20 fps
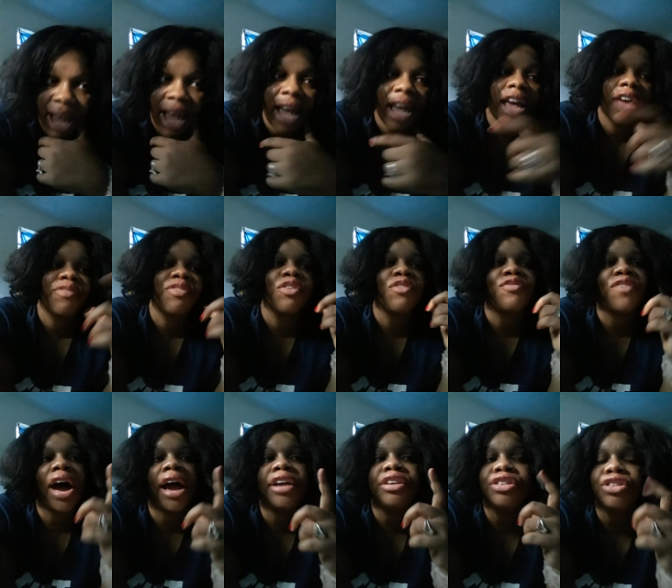If you
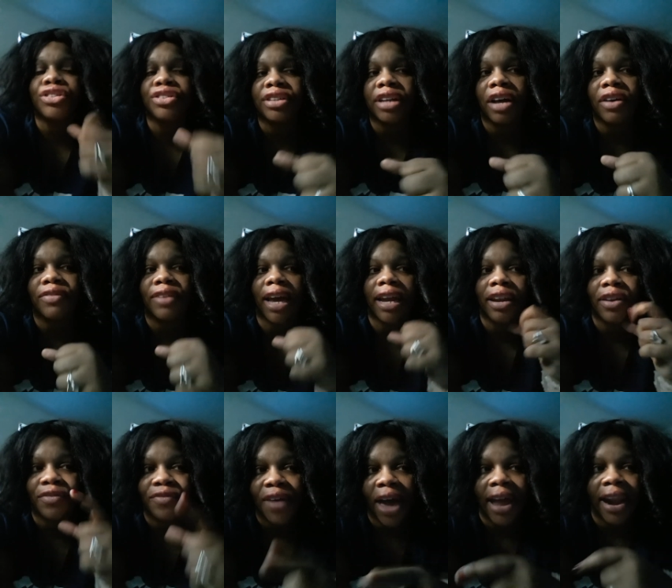find yourself getting
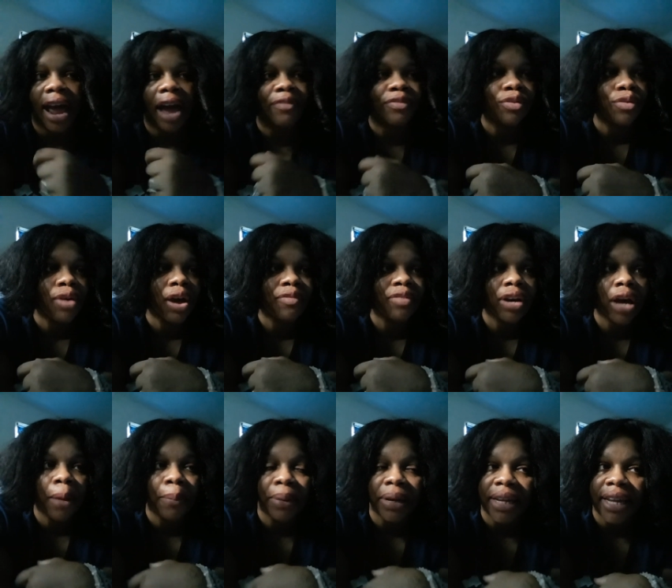fat after you have a
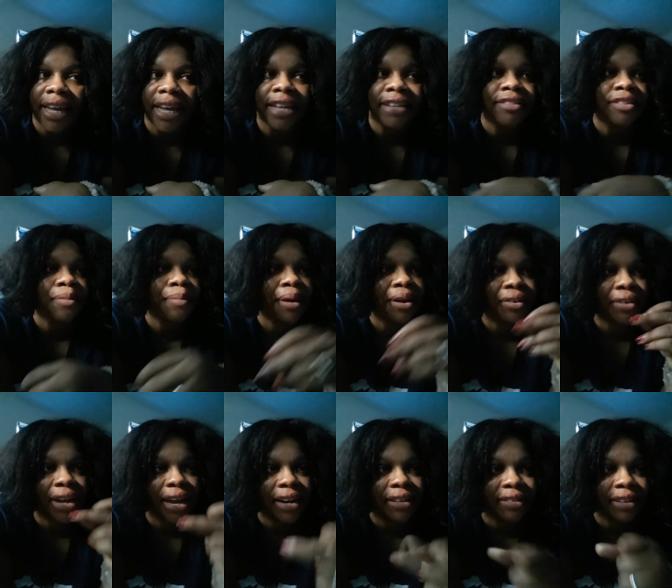couple of kids, you better
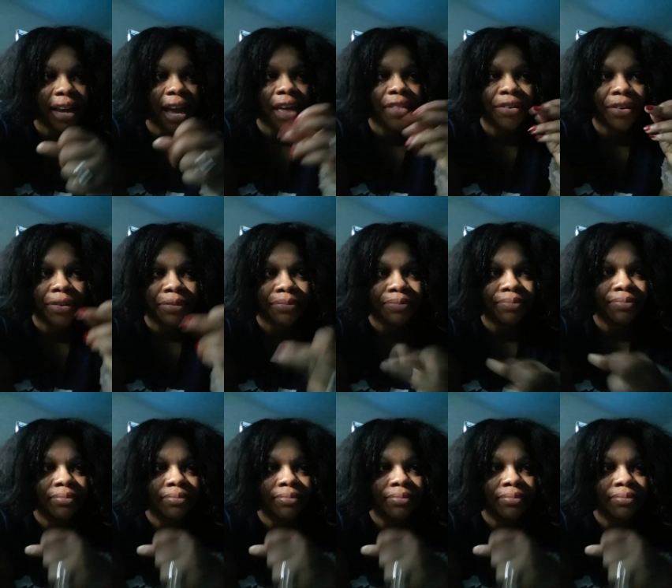get it together.